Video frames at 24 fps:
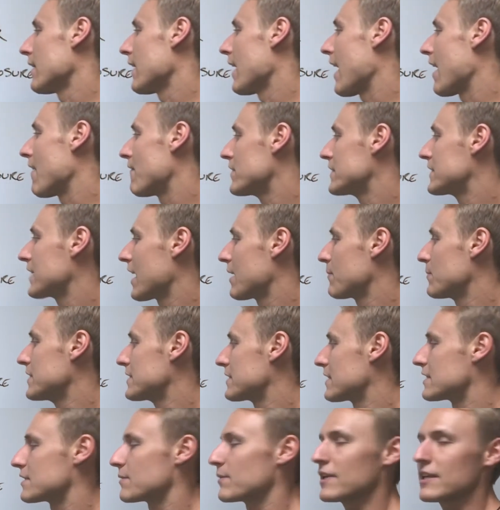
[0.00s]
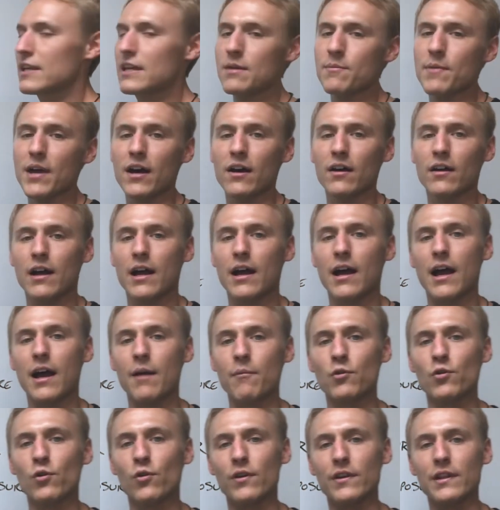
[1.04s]
every time he sends me an email,
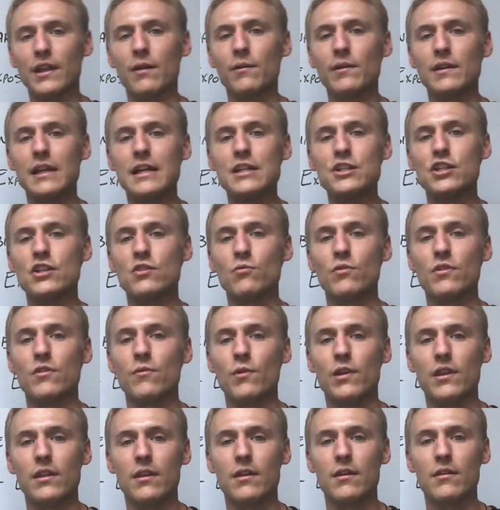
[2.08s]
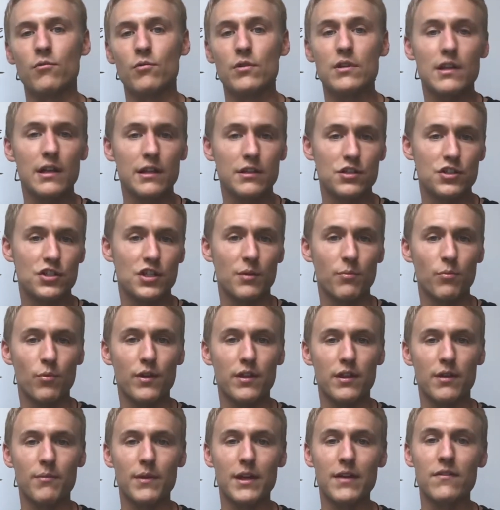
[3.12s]
I'm growing that relationship with
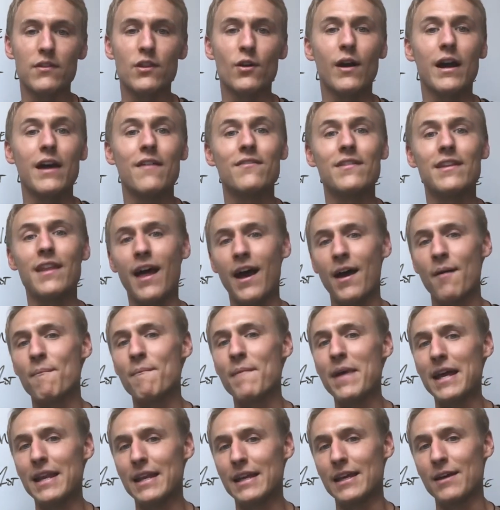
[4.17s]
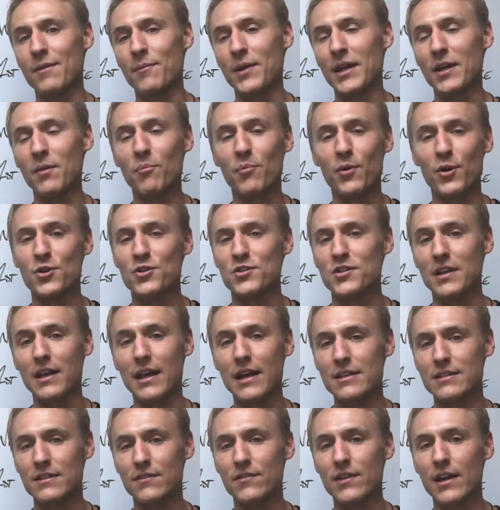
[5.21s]
him, even though I have not met him in person
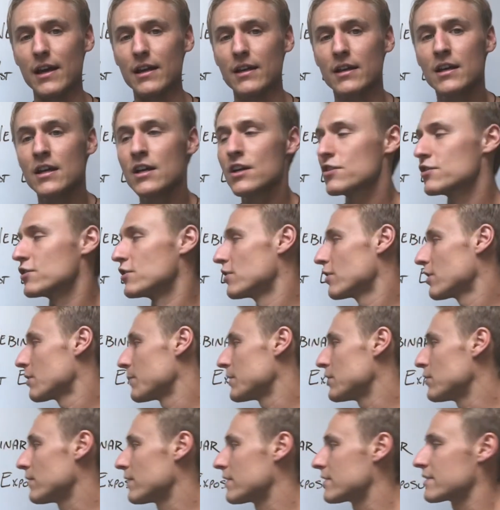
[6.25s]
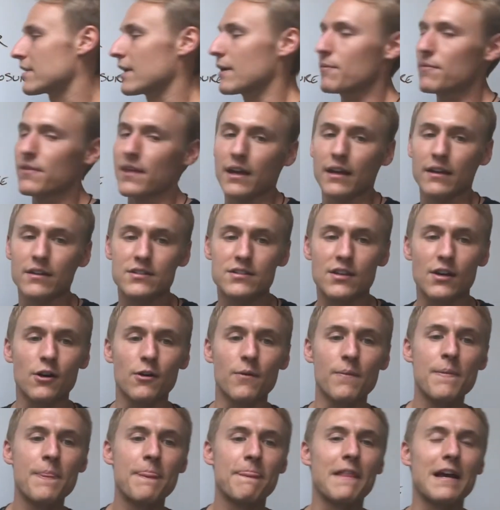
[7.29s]
as of yet. So you're going to be doing the same thing.
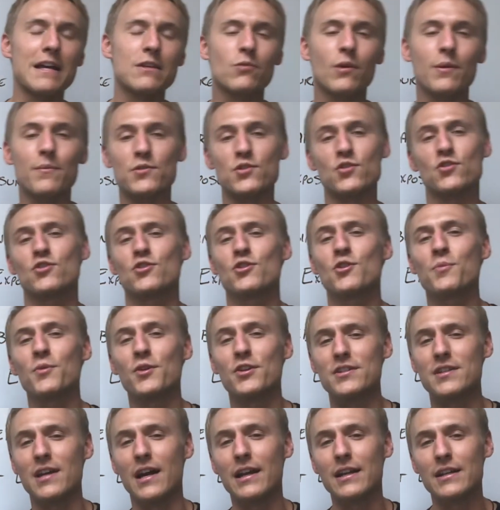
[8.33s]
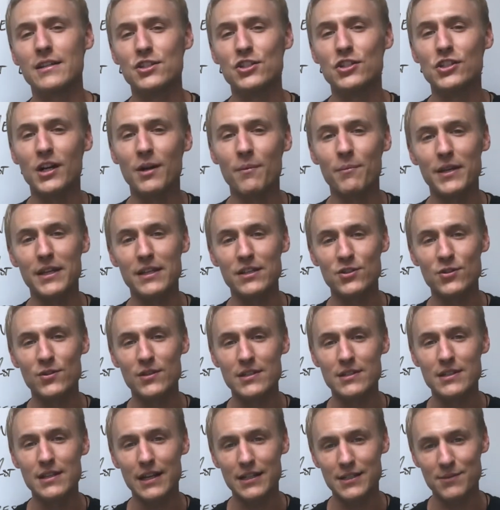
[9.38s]
So that's why I'm super excited to jump into
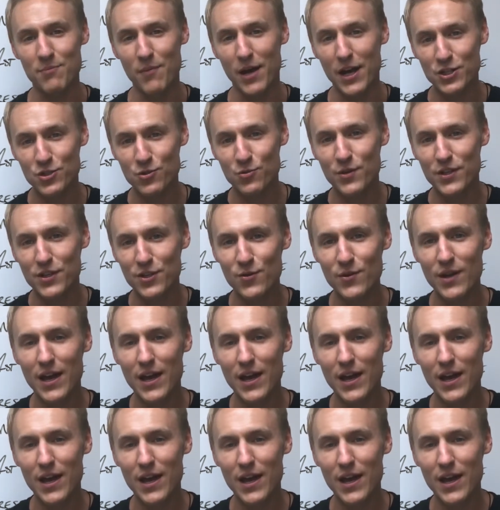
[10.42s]
this next module with you